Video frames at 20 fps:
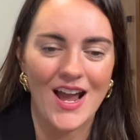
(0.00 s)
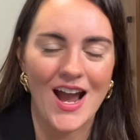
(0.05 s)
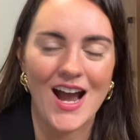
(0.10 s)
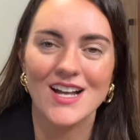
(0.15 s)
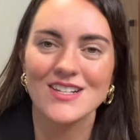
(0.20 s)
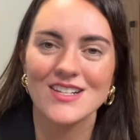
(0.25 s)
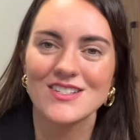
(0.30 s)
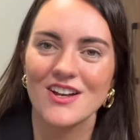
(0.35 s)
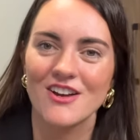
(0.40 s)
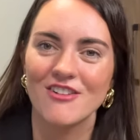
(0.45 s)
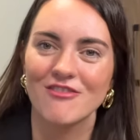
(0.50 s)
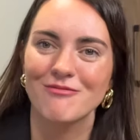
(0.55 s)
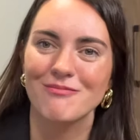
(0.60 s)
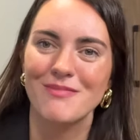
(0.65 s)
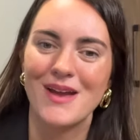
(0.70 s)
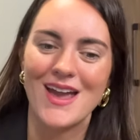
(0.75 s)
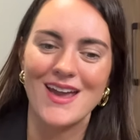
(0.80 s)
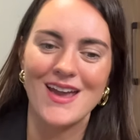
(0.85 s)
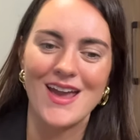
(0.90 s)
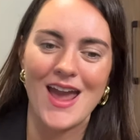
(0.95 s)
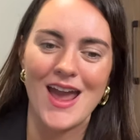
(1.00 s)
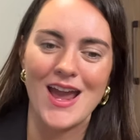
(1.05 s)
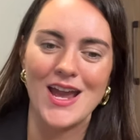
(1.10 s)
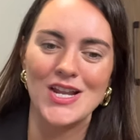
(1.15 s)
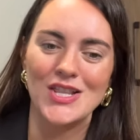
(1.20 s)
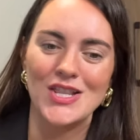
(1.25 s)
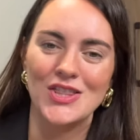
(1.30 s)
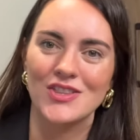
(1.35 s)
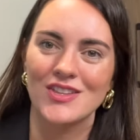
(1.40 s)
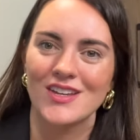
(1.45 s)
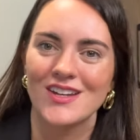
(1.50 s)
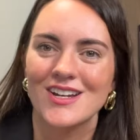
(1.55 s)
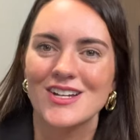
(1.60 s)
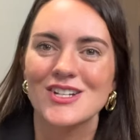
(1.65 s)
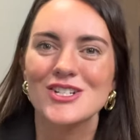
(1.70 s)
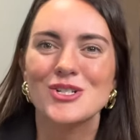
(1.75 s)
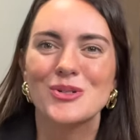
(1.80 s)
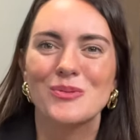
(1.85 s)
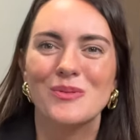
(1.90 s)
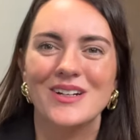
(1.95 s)
as of May 8th,
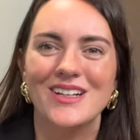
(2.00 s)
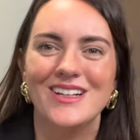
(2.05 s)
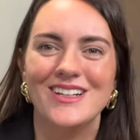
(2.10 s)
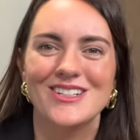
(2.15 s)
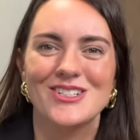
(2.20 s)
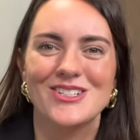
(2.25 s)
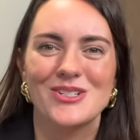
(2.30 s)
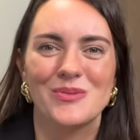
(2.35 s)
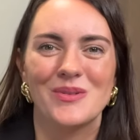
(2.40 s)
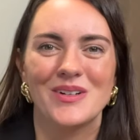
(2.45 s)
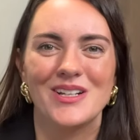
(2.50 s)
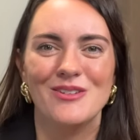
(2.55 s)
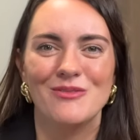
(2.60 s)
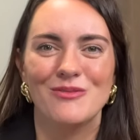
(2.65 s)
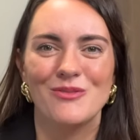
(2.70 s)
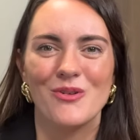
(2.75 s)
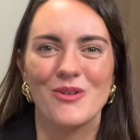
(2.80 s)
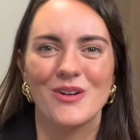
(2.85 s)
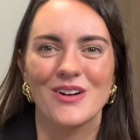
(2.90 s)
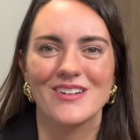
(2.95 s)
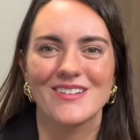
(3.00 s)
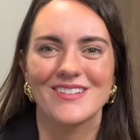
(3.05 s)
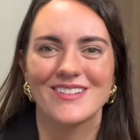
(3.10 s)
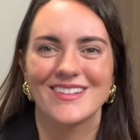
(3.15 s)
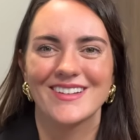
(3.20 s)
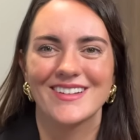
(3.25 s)
2024.